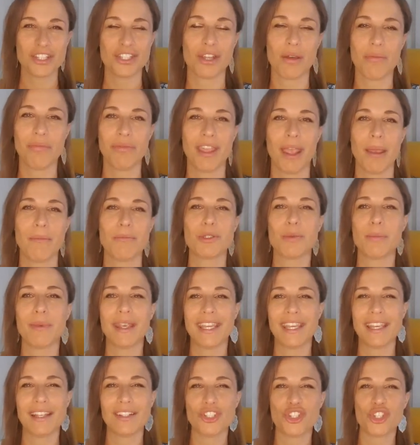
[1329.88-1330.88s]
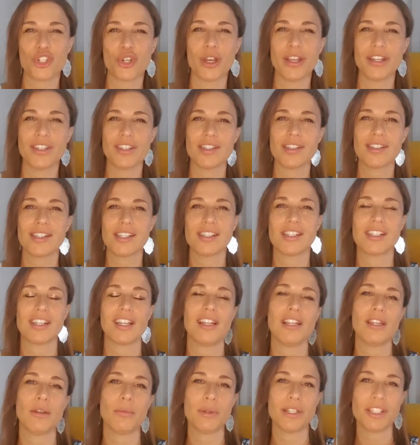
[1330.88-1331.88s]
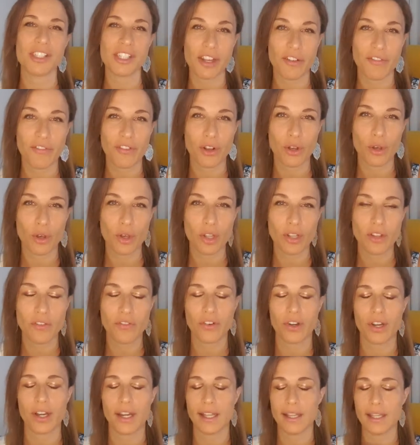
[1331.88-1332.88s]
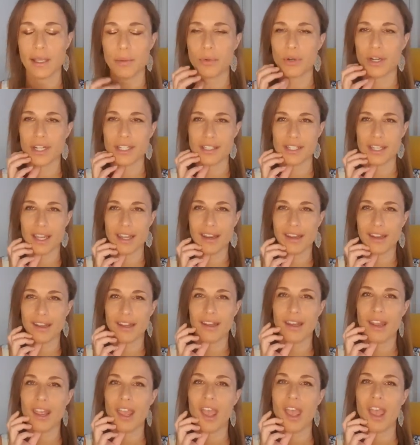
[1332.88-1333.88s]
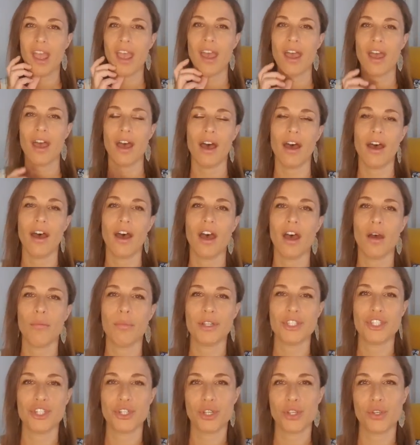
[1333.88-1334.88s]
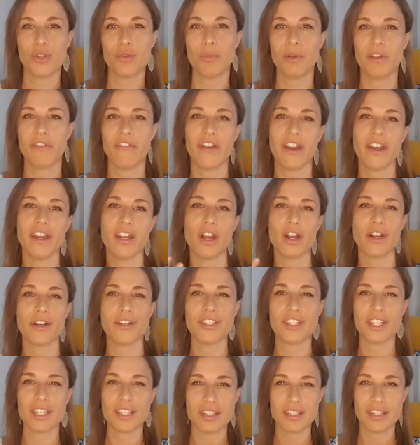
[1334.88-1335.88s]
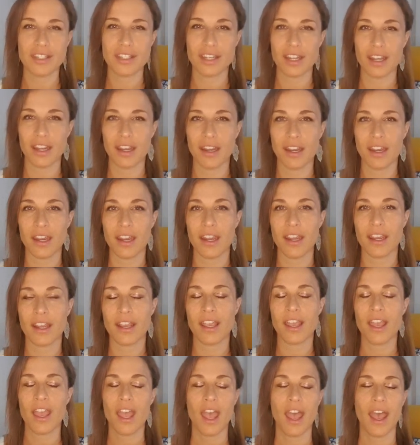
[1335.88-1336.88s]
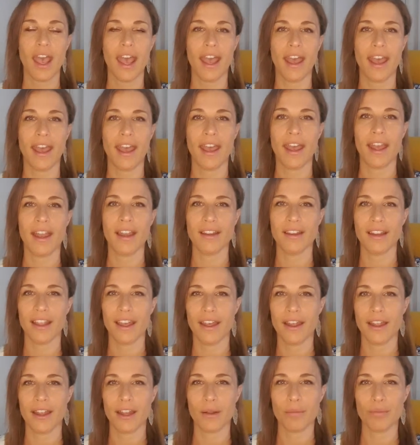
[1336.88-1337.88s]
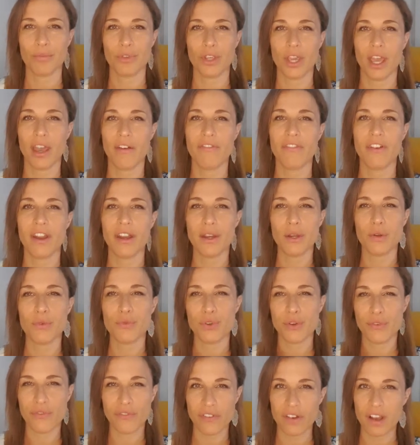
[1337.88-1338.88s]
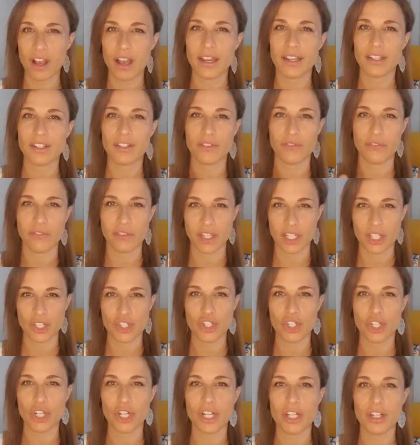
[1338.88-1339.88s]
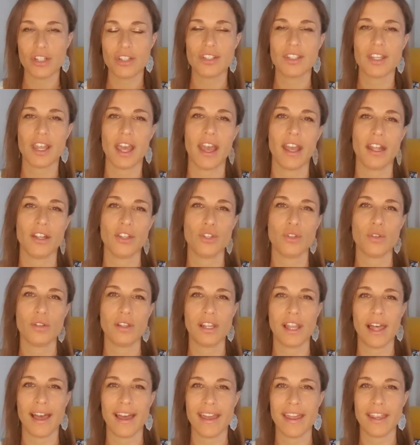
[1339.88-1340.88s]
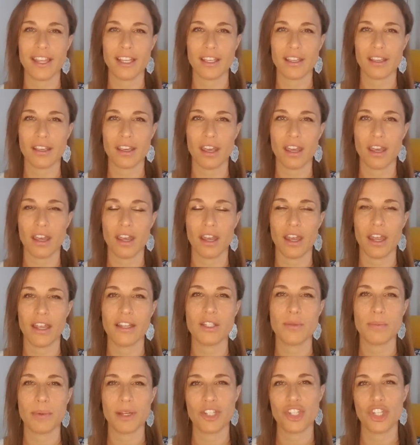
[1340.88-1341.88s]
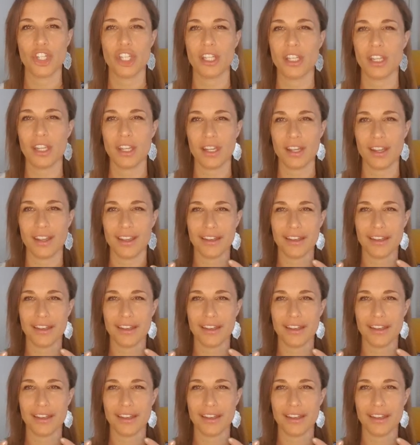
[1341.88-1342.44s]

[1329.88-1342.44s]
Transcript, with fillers: Sometimes making choices is a little bit difficult for a Libra Ascendant uh, but you could be very artistic and um, you have very refined features and you like uh, especially